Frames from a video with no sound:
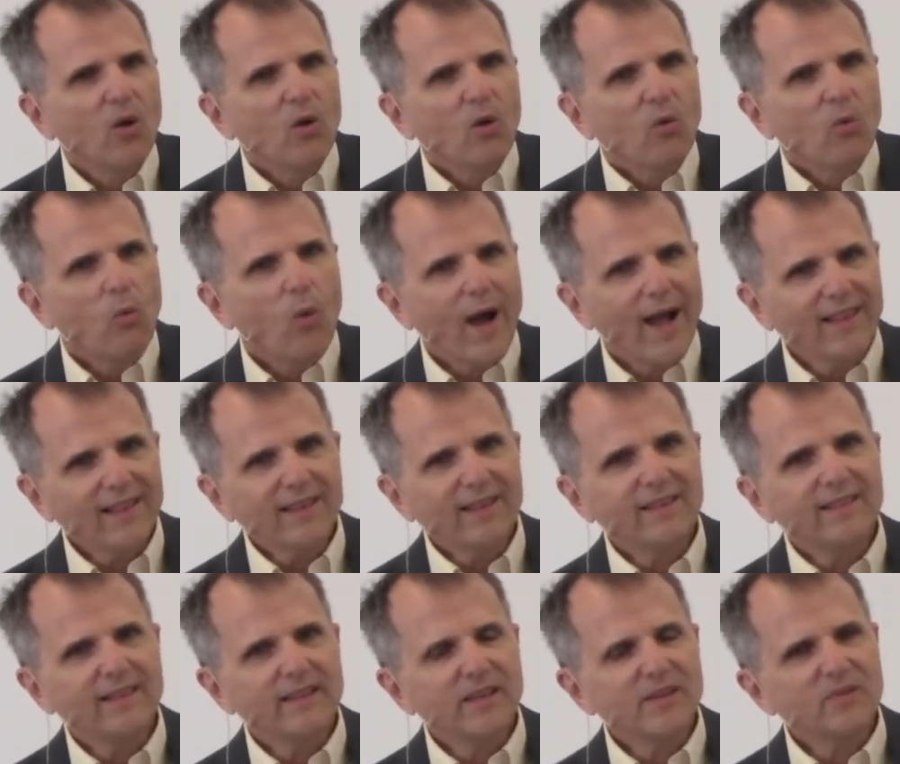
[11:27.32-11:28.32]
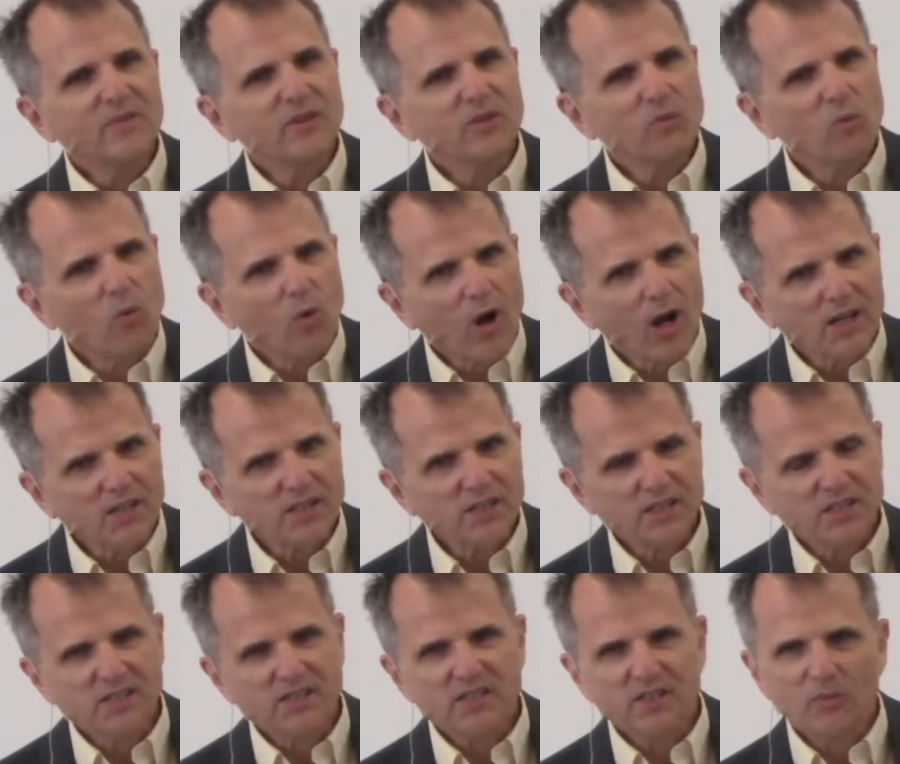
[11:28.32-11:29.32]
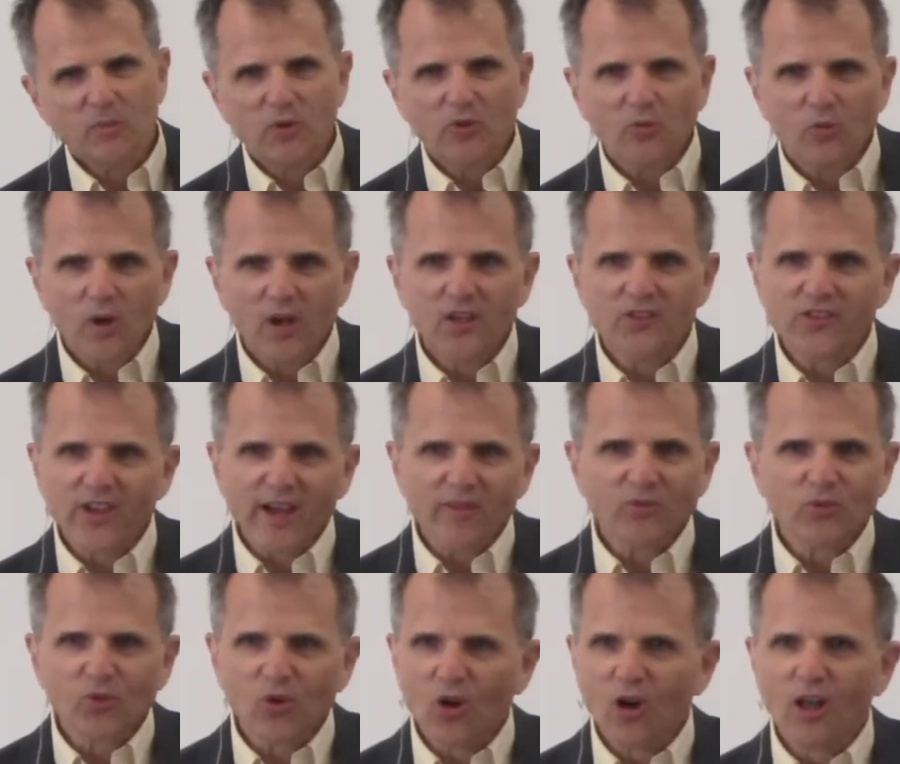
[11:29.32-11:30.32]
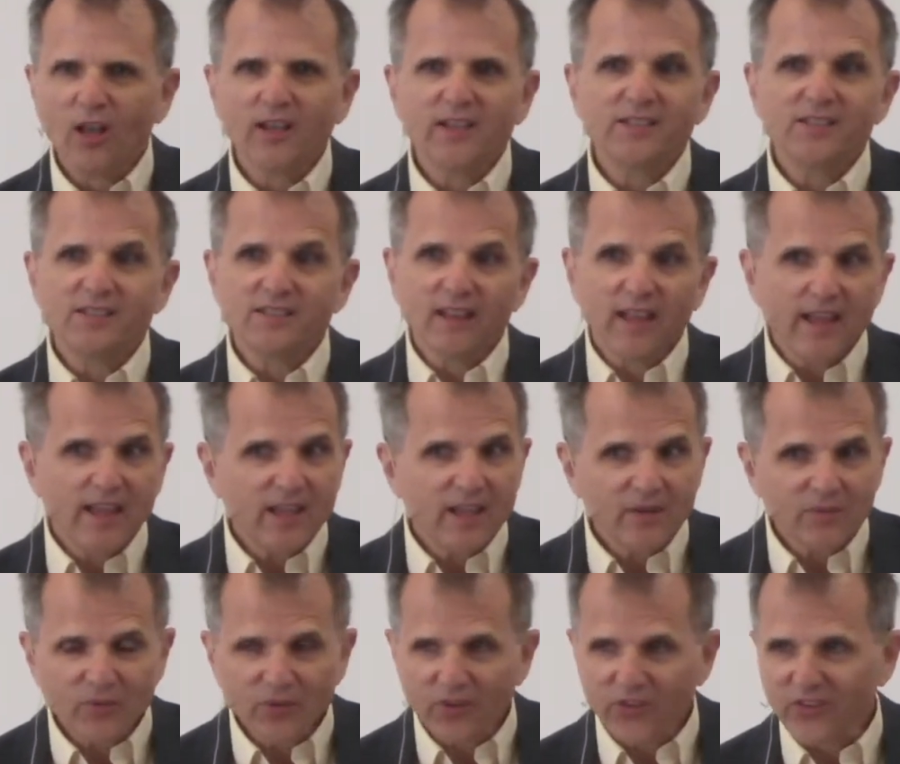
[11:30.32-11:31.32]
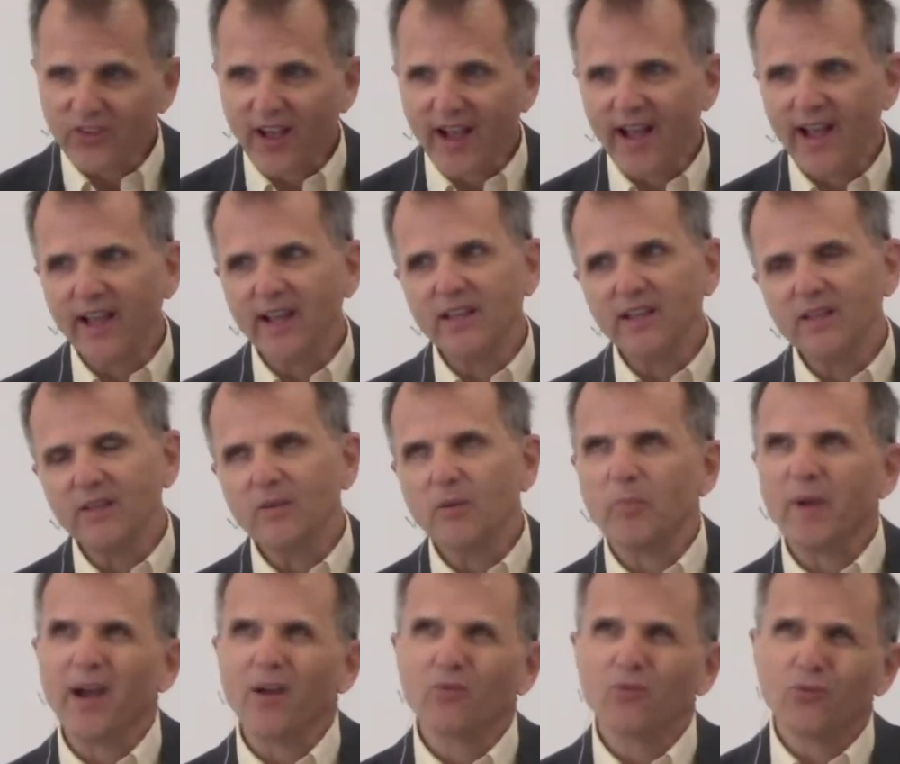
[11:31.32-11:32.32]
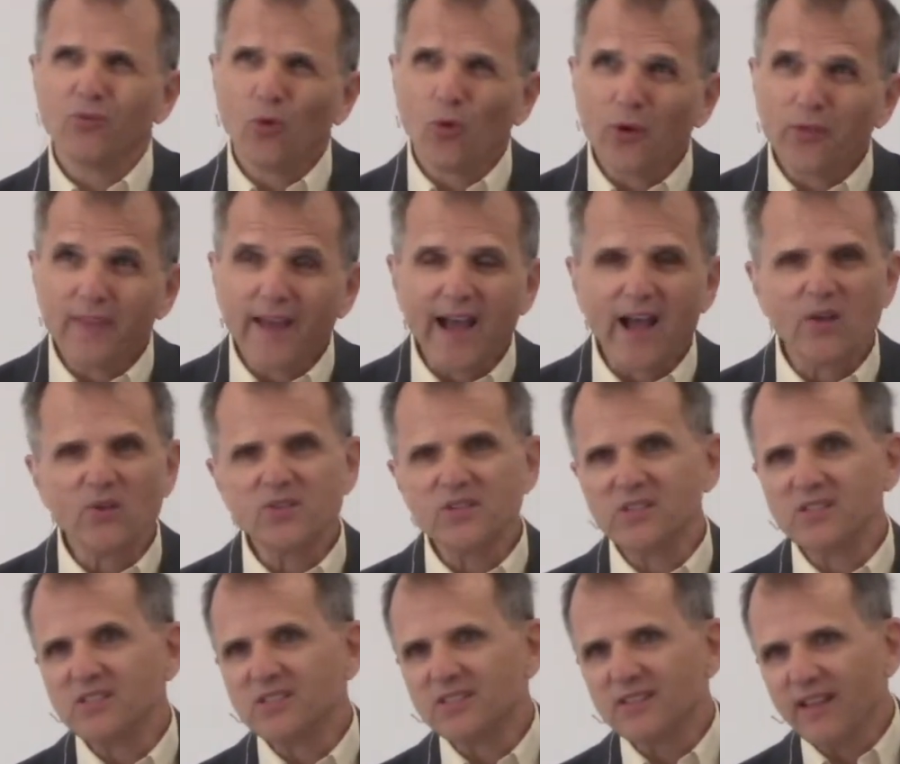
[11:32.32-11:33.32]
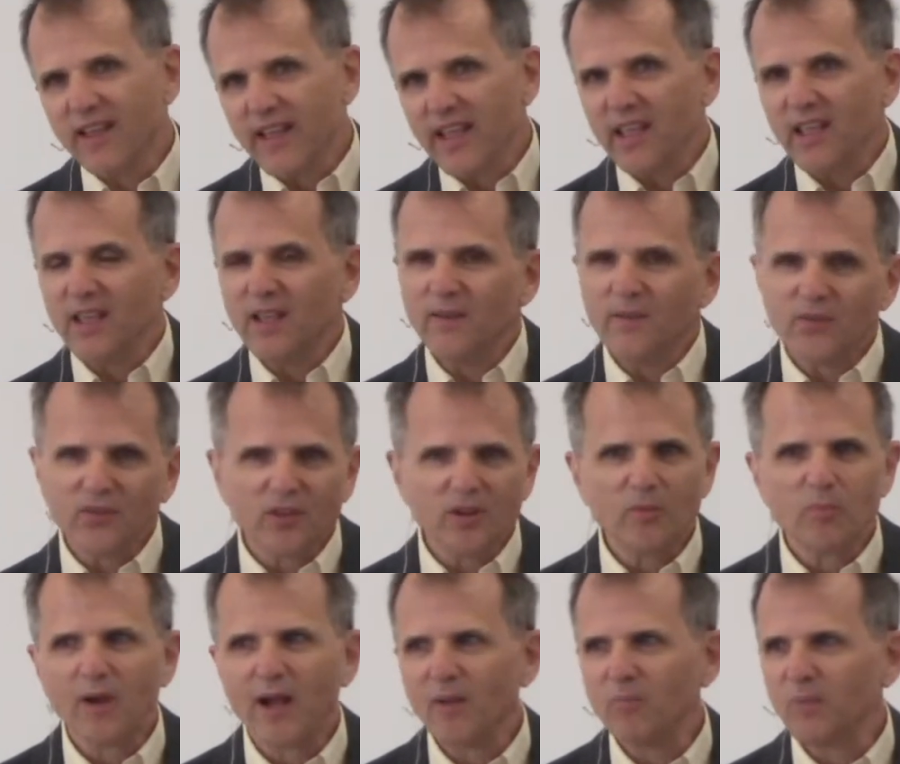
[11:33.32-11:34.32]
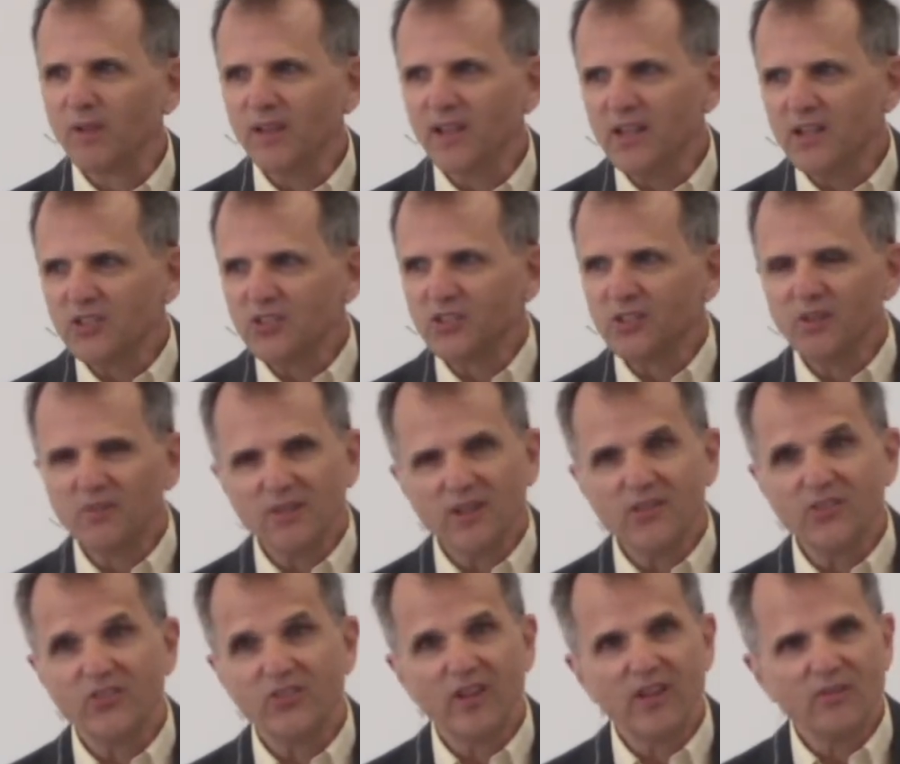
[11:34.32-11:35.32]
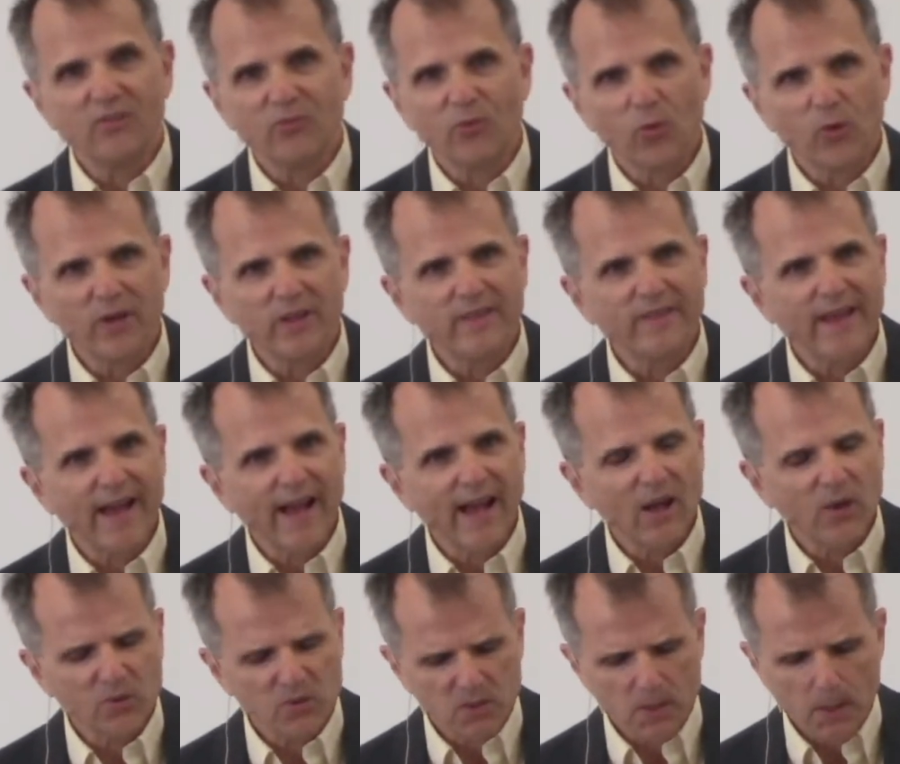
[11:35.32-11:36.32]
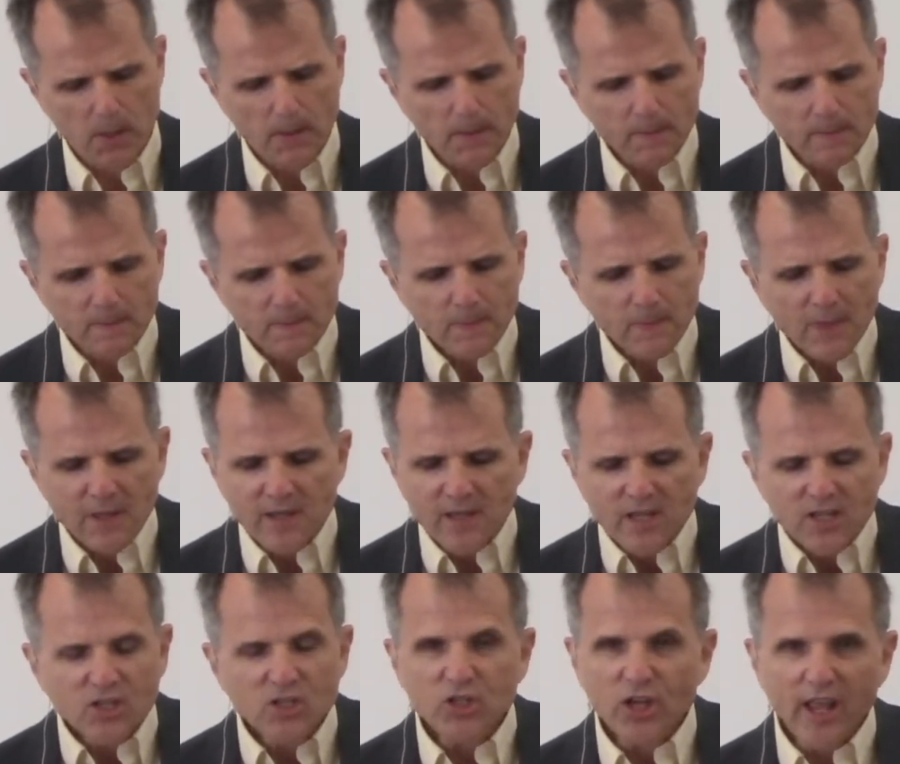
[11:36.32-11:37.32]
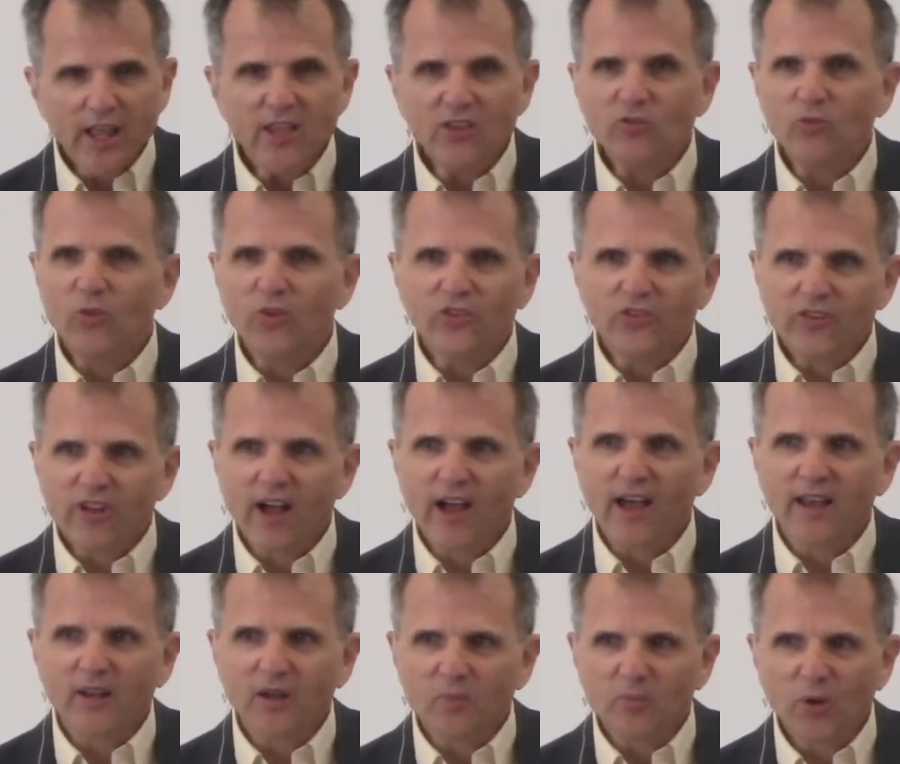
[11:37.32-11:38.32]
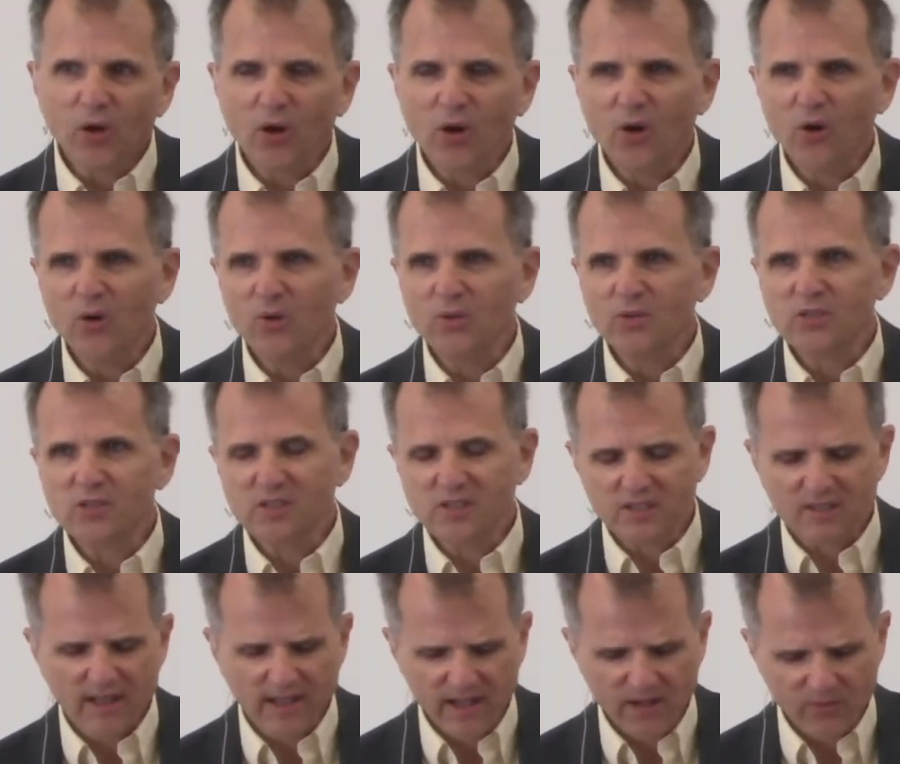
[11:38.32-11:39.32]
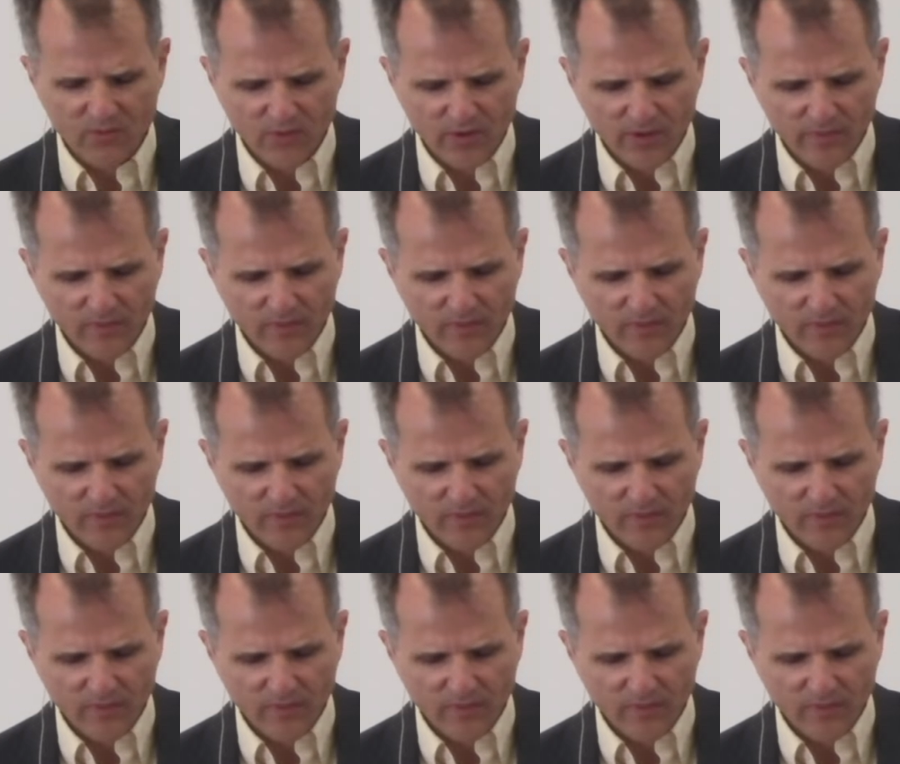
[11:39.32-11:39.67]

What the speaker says: While he lived in Washington, which was, after all, a slave society, about 4,000 slaves in a population of, let's say, 40,000, Chase was not opposed to slavery.